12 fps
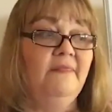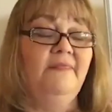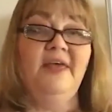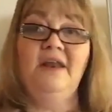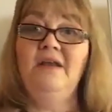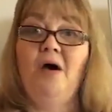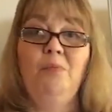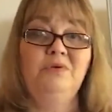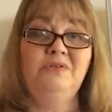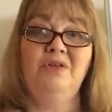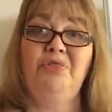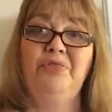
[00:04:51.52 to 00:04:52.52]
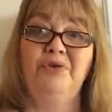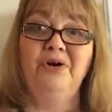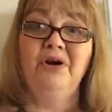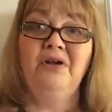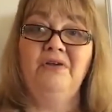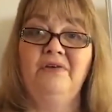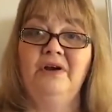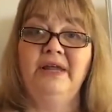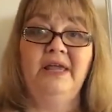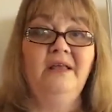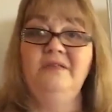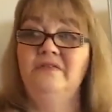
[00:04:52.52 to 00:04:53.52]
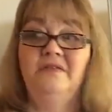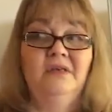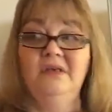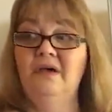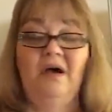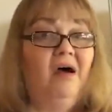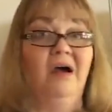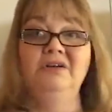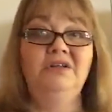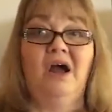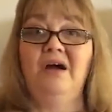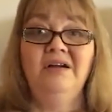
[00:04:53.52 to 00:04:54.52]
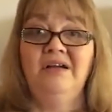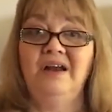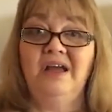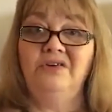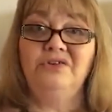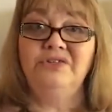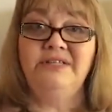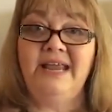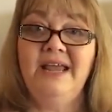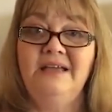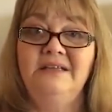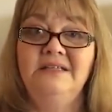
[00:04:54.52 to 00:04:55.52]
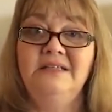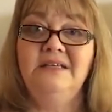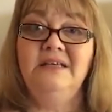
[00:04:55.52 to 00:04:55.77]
then almost a third of our kids aren't going to understand.